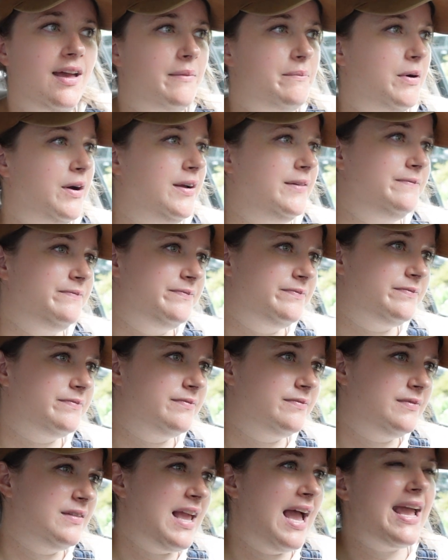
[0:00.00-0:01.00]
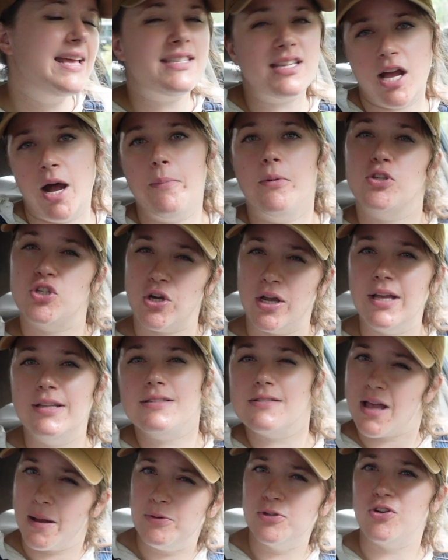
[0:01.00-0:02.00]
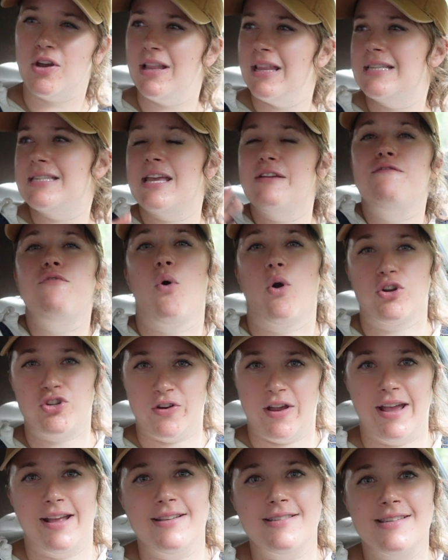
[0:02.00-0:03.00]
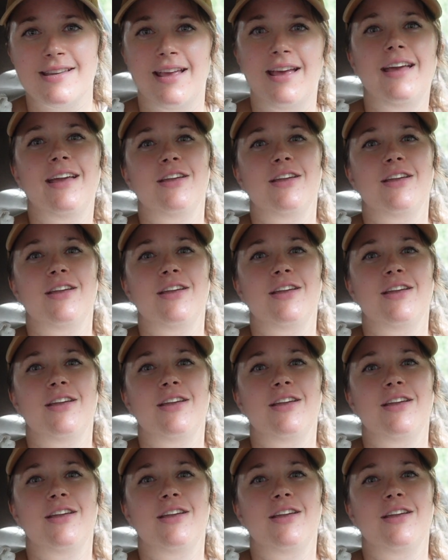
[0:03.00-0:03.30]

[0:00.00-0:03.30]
but I guess a couple trades, let's say 4 trades,